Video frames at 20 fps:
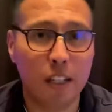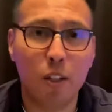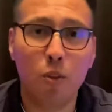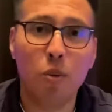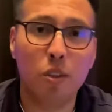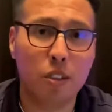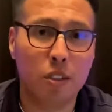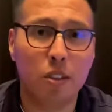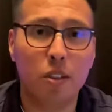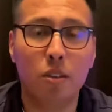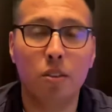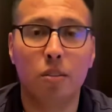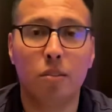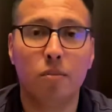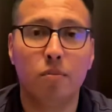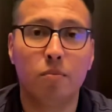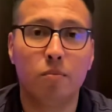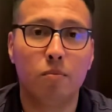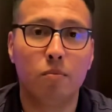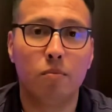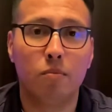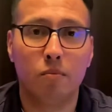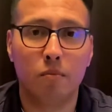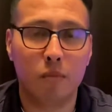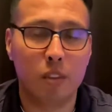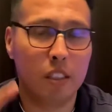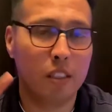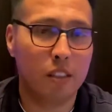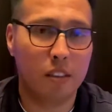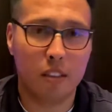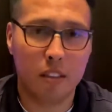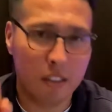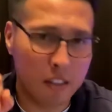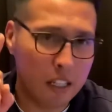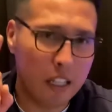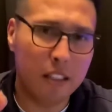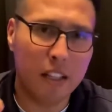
do. That's my